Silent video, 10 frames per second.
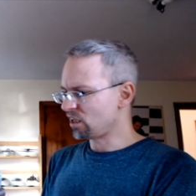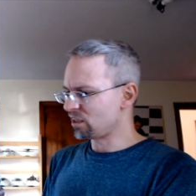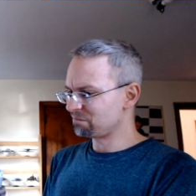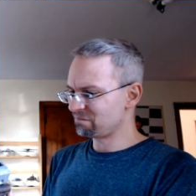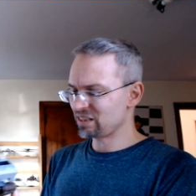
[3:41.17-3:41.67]

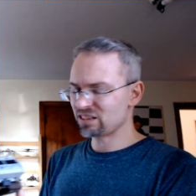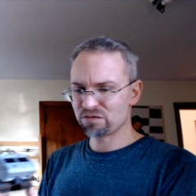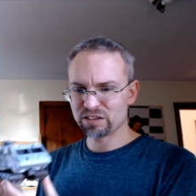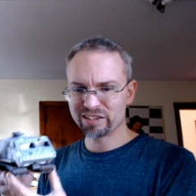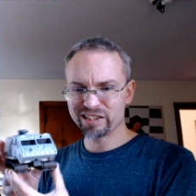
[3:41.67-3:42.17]
It's a
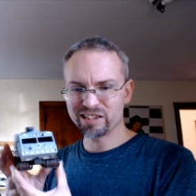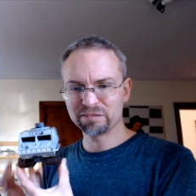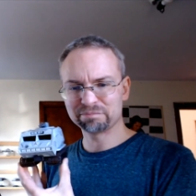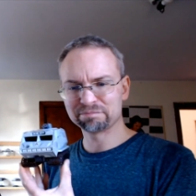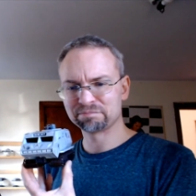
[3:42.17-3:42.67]
very
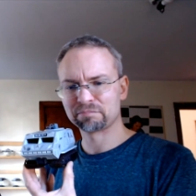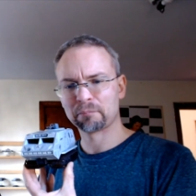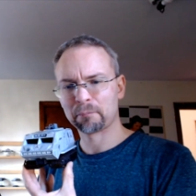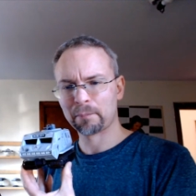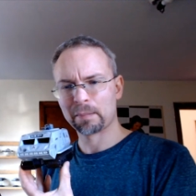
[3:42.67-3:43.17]

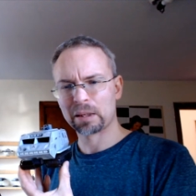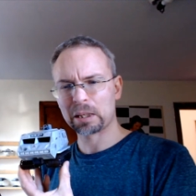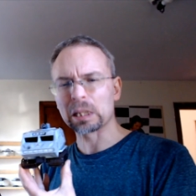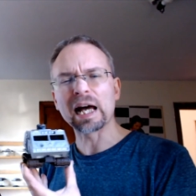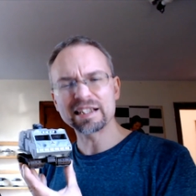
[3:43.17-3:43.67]

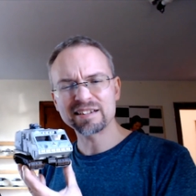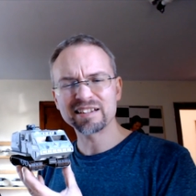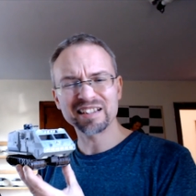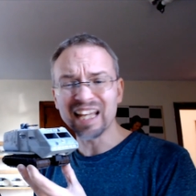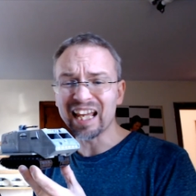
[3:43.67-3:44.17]

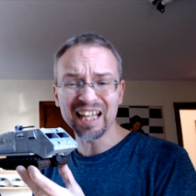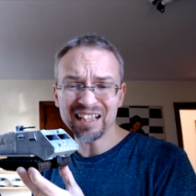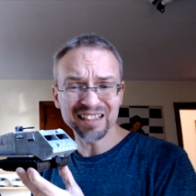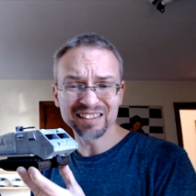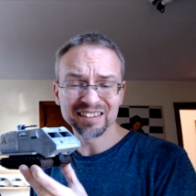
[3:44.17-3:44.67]
classic
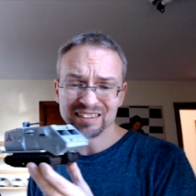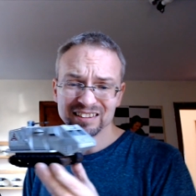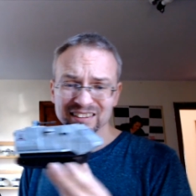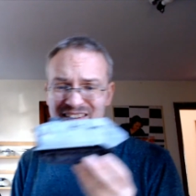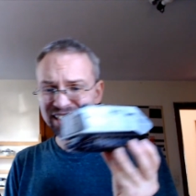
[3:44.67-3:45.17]
tank
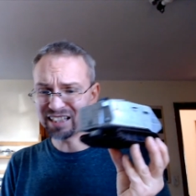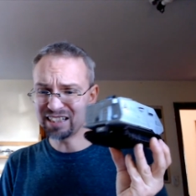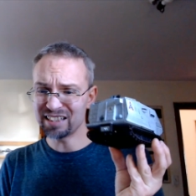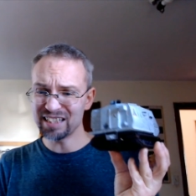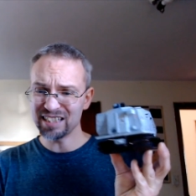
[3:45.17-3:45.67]
kind
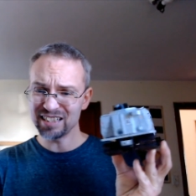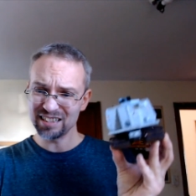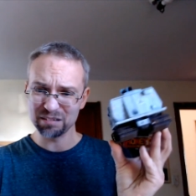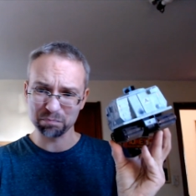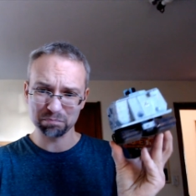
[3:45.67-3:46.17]
of thing. It's
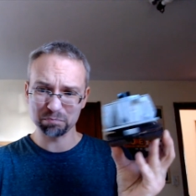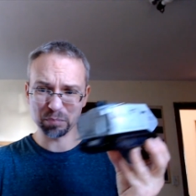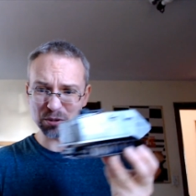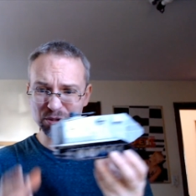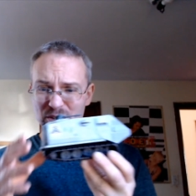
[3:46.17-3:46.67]
a
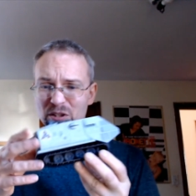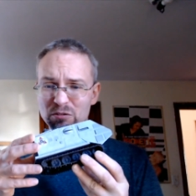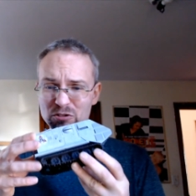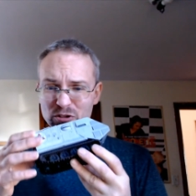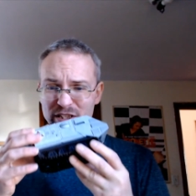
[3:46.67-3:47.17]
personnel
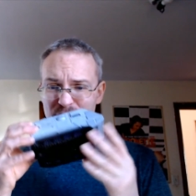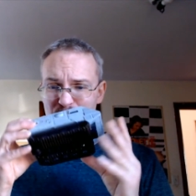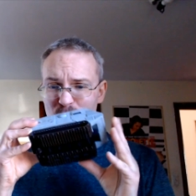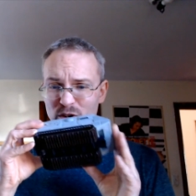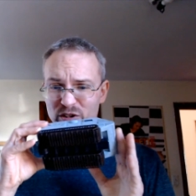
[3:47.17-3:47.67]

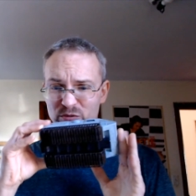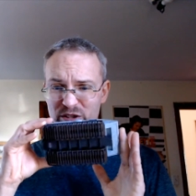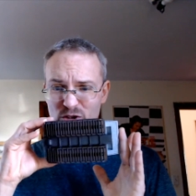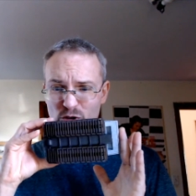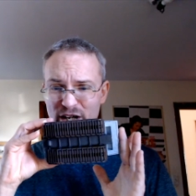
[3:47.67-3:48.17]
transport with
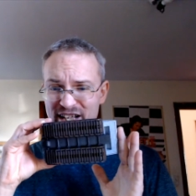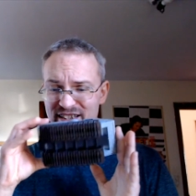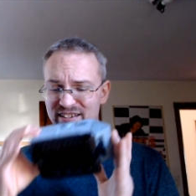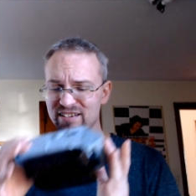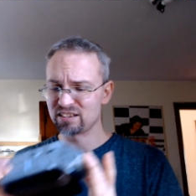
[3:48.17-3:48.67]

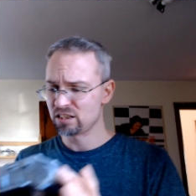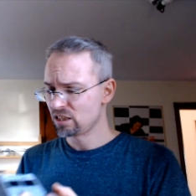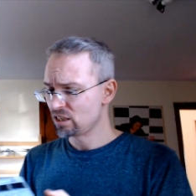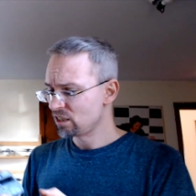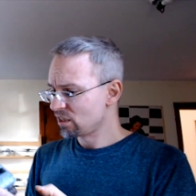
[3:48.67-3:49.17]
treads.
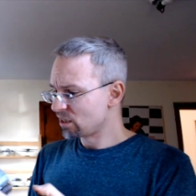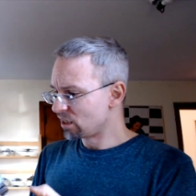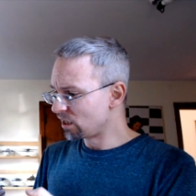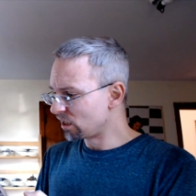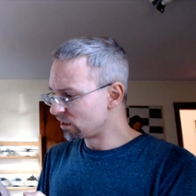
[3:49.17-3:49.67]

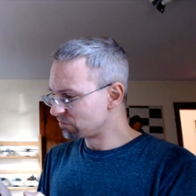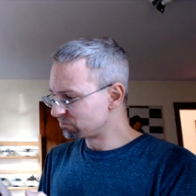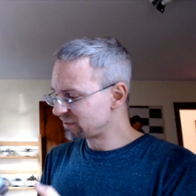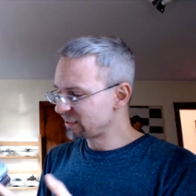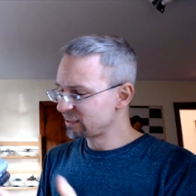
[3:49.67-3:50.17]

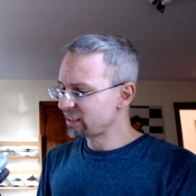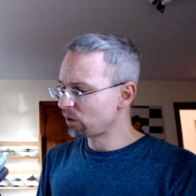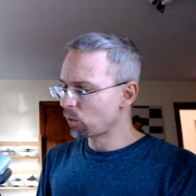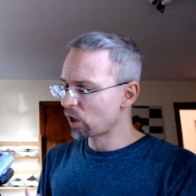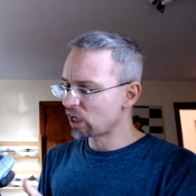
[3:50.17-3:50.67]

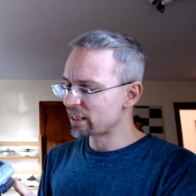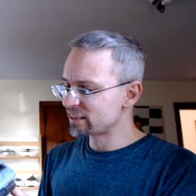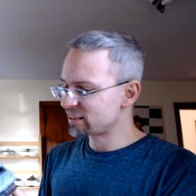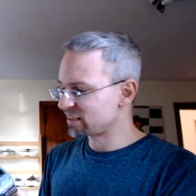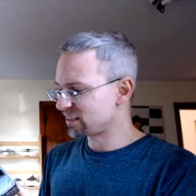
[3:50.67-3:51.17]

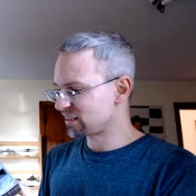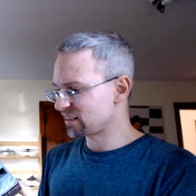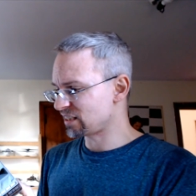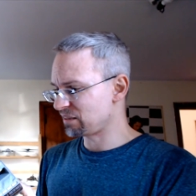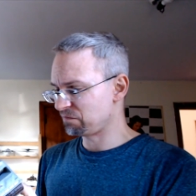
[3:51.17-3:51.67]
Detail-wise, it's
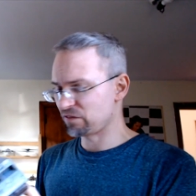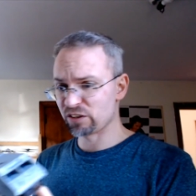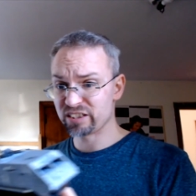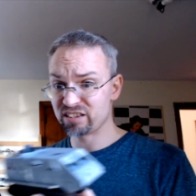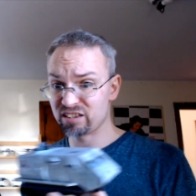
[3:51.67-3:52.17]
very
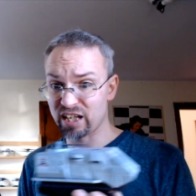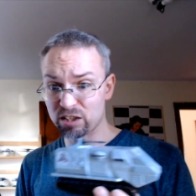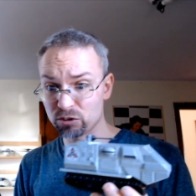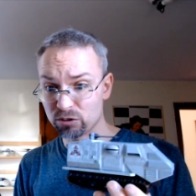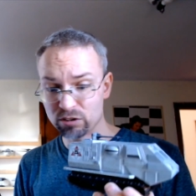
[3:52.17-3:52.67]

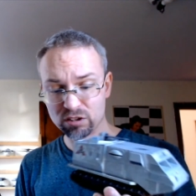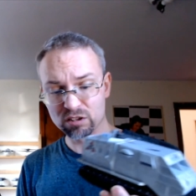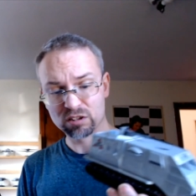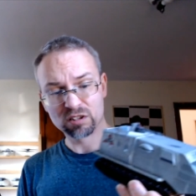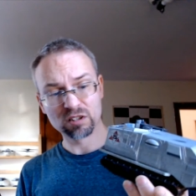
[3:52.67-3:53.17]
standard.
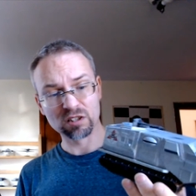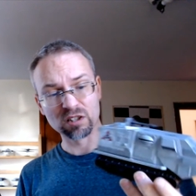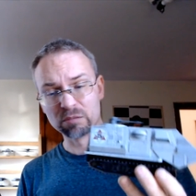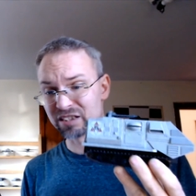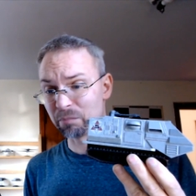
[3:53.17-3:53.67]

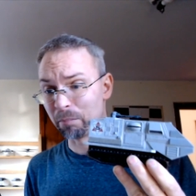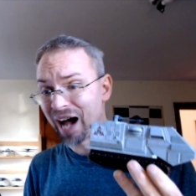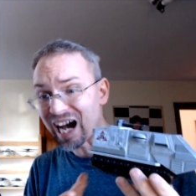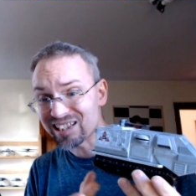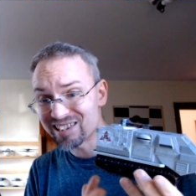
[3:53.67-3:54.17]
It's a
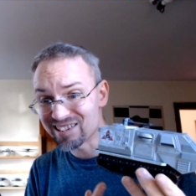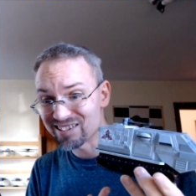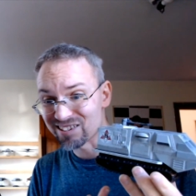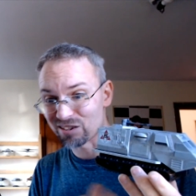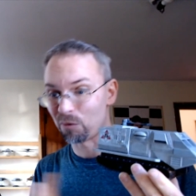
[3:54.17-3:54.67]
box,
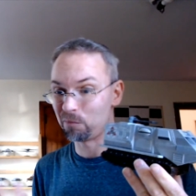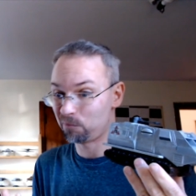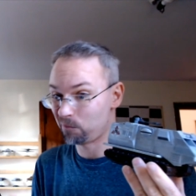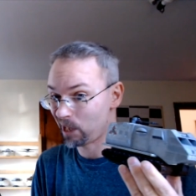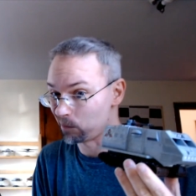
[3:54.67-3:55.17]
so
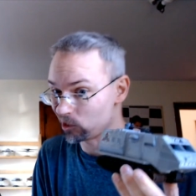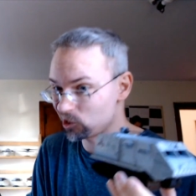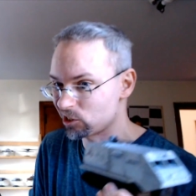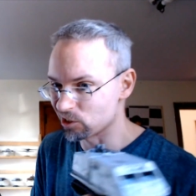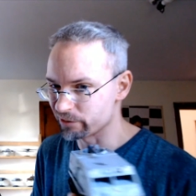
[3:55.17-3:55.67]
how much
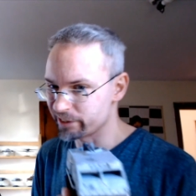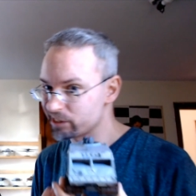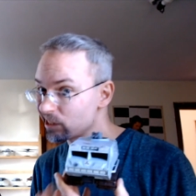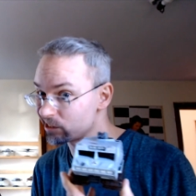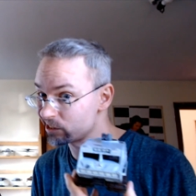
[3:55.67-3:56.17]

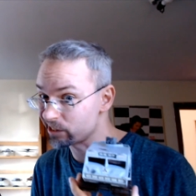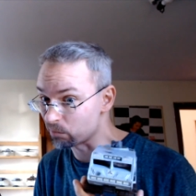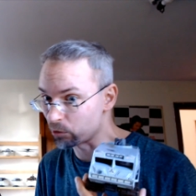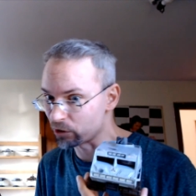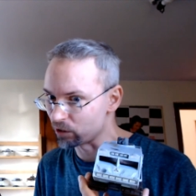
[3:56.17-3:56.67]
detail do you need to
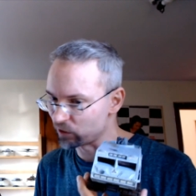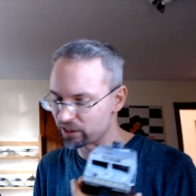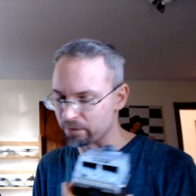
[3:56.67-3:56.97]
put in with it?